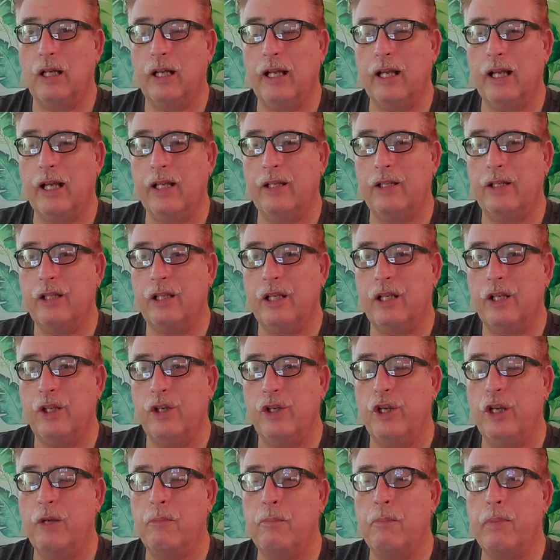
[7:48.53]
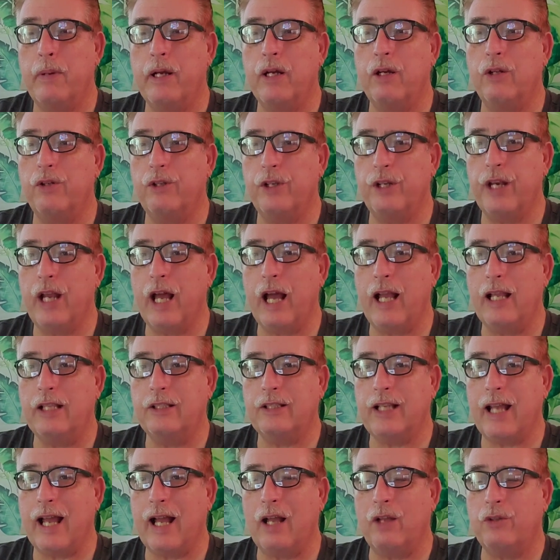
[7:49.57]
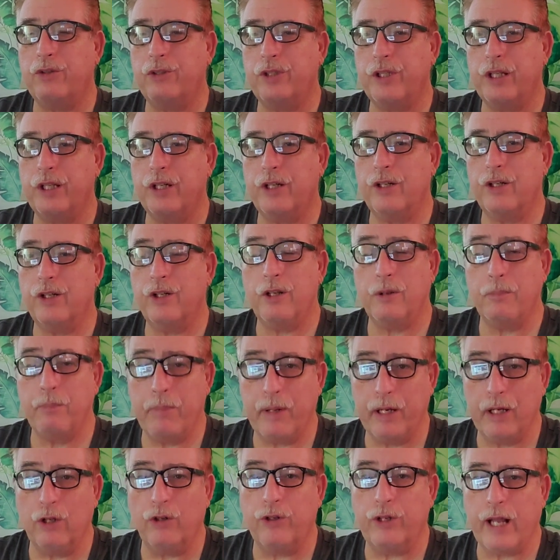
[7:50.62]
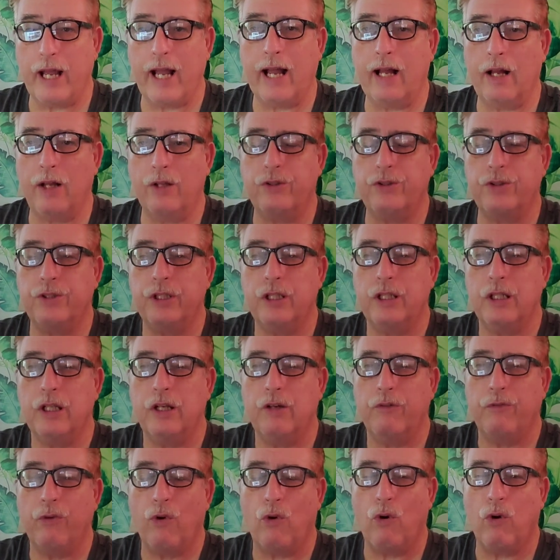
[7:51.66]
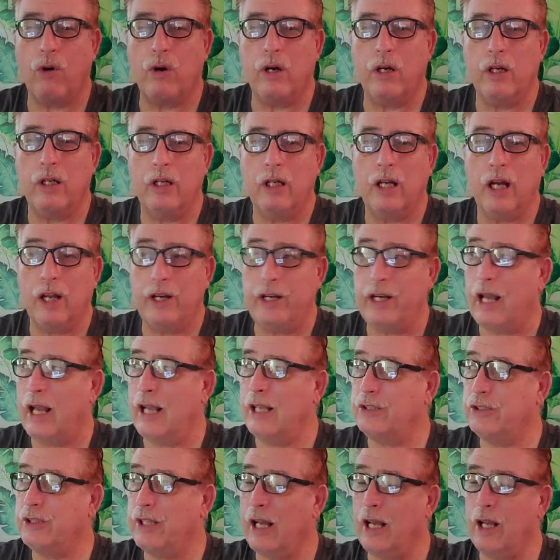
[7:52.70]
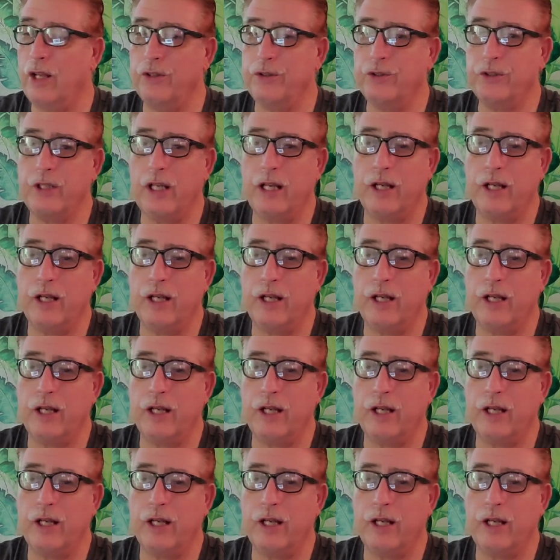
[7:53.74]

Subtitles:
and you can build a nice house here, to build a house for a nice house.